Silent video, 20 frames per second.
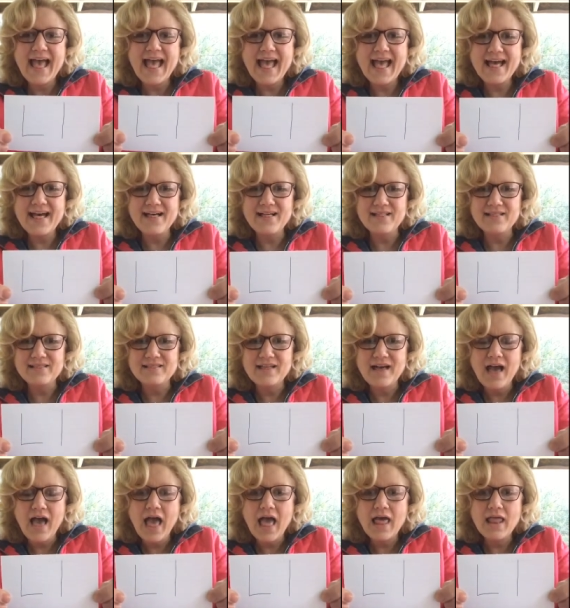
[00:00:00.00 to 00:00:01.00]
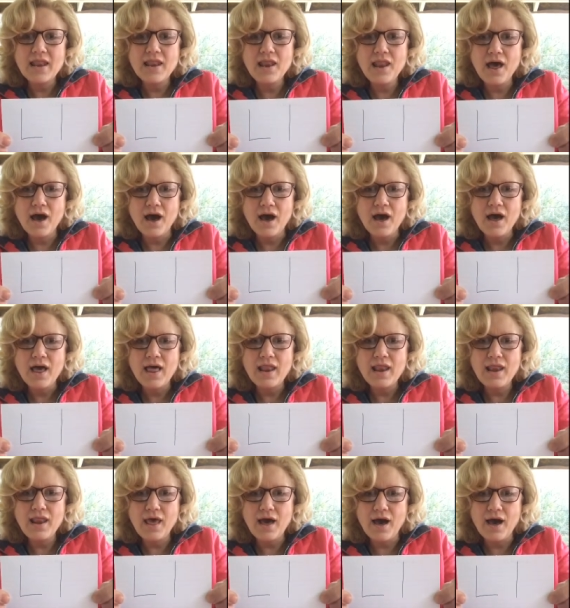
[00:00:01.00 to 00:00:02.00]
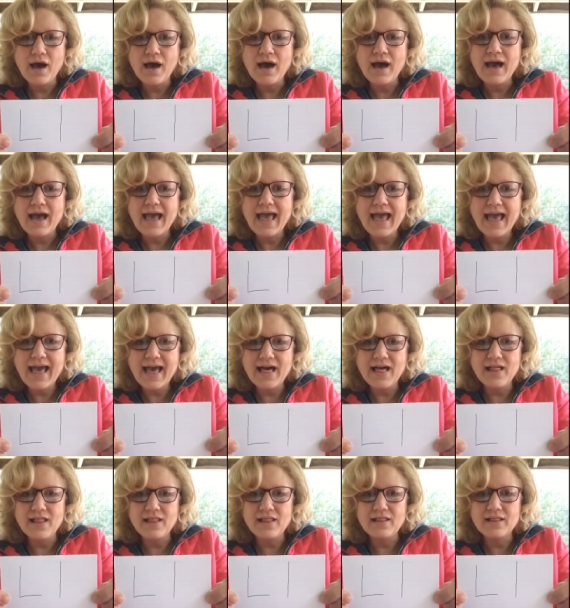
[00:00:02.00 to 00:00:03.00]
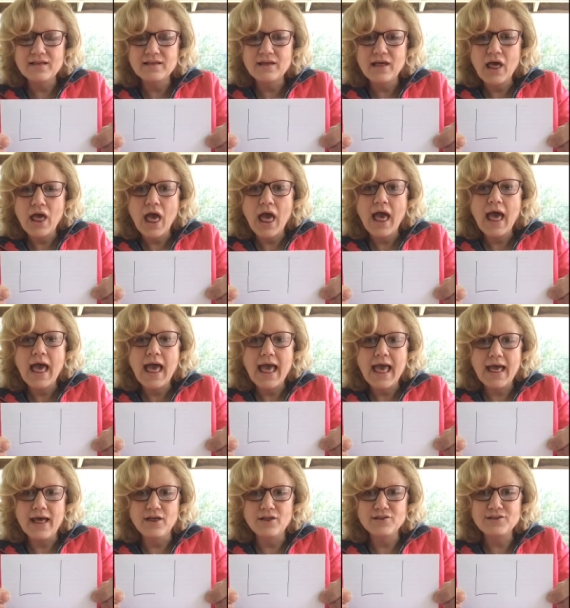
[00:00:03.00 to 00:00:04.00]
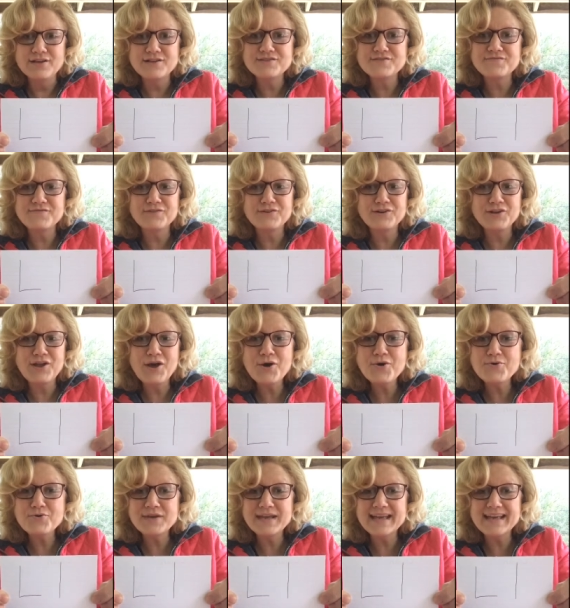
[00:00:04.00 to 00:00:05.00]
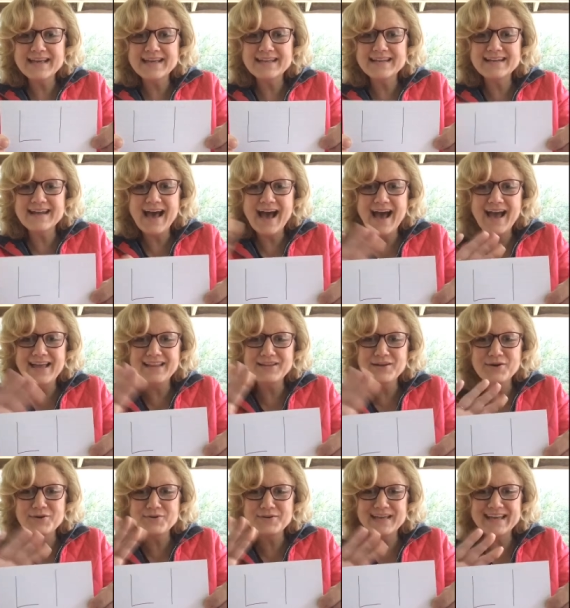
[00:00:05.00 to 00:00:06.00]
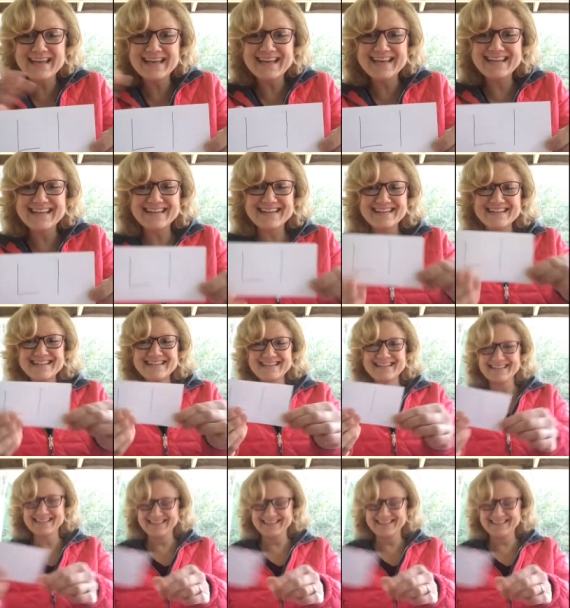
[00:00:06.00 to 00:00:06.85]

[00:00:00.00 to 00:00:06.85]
L, L, L, L. L is for Logan. Hi, Logan.